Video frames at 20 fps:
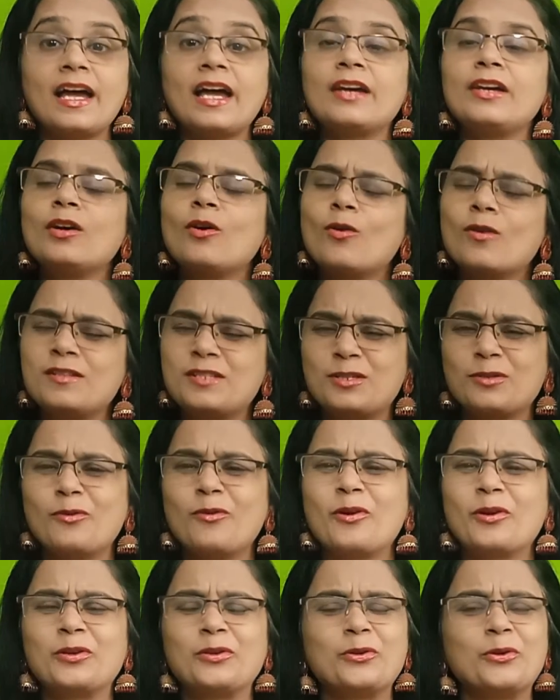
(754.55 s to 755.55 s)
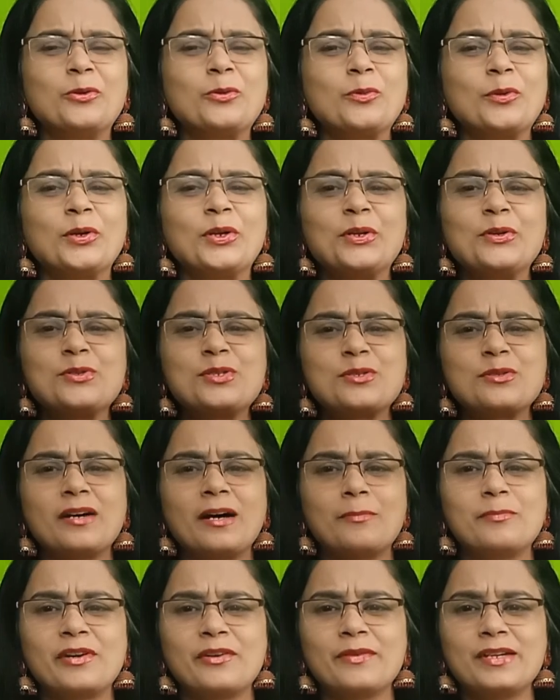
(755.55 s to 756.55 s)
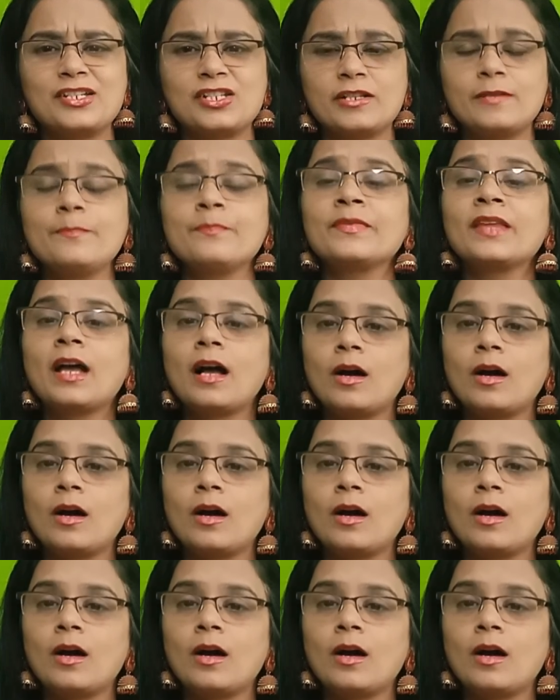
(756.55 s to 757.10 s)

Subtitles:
I also don't want to use to abbreviation.